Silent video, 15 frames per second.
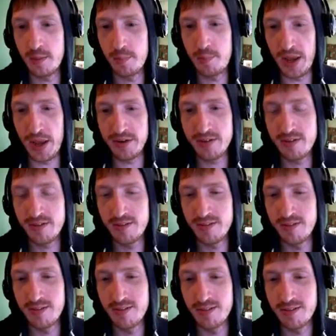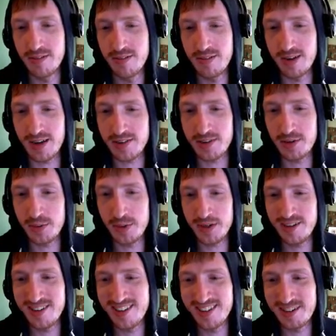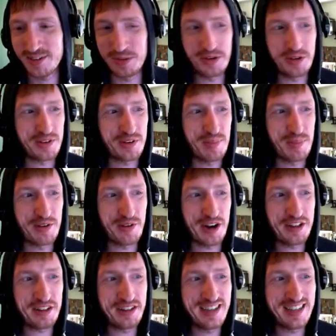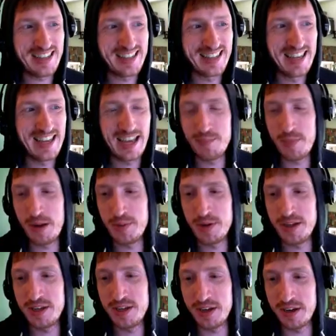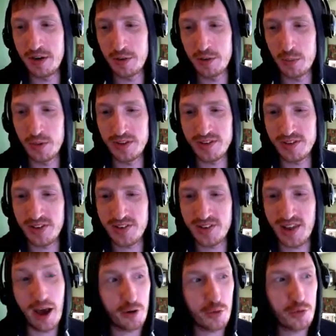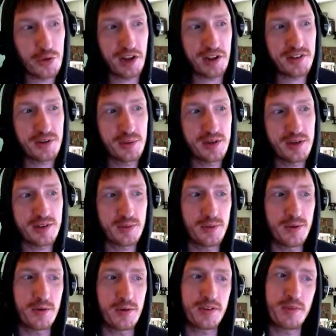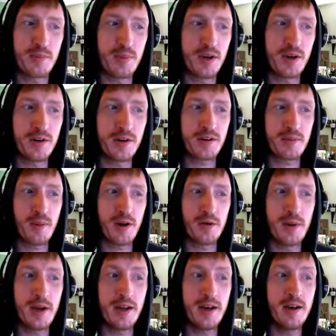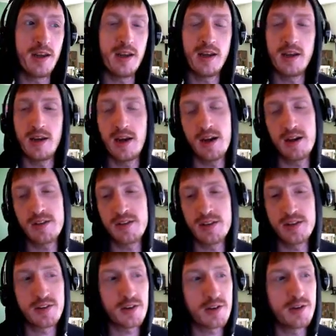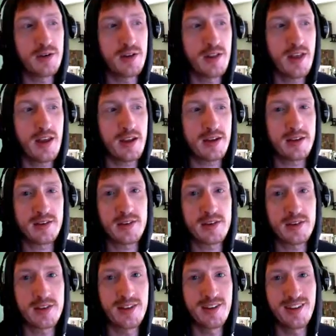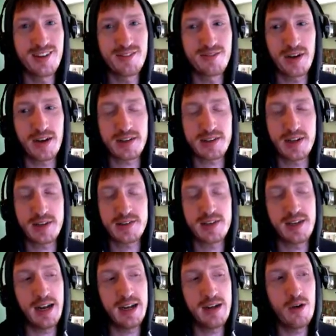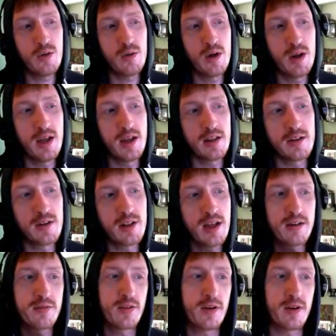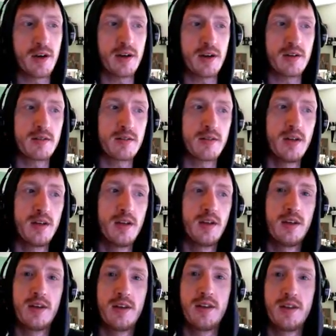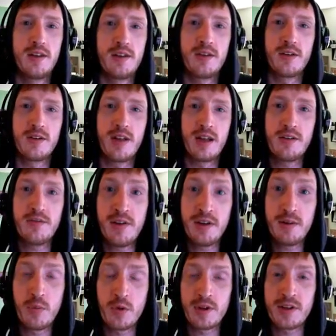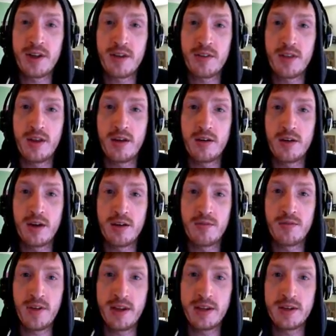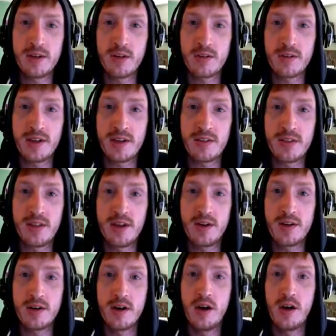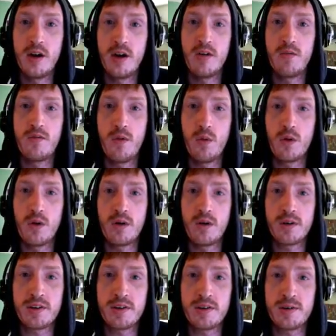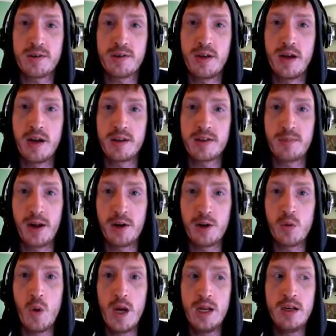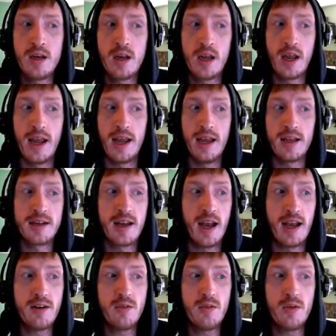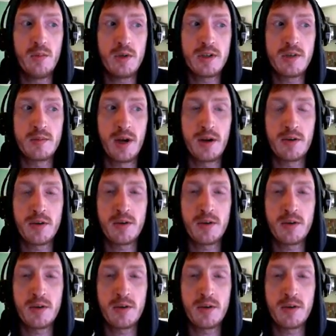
Ben next to it, so we know it's Ben Riley, and maybe another one that says Otto next to it, so we know it's Superior Spider-Man. These are good things, Fox Next, and I know there are a lot of there are a lot of fanboys out there and fangirls out there for Spider-Gwen, and I don't know much about